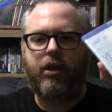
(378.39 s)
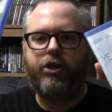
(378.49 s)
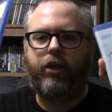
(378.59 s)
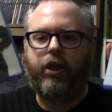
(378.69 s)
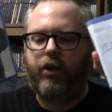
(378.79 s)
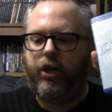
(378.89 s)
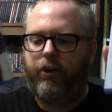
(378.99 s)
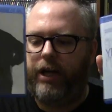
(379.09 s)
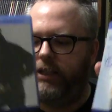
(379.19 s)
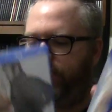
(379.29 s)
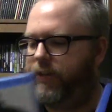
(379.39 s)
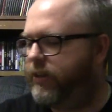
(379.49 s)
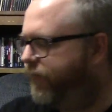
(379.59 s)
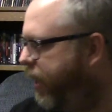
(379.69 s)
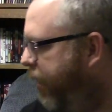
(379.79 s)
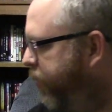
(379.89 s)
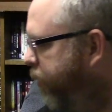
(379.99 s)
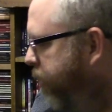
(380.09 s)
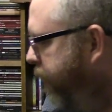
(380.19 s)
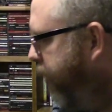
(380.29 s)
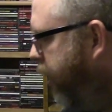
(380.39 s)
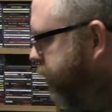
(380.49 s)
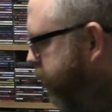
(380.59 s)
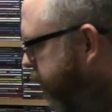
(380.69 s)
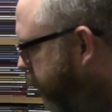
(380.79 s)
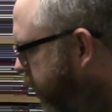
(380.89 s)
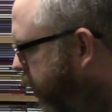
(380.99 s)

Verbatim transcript: So there you go, nineteen fifty-five. But we're moving on to the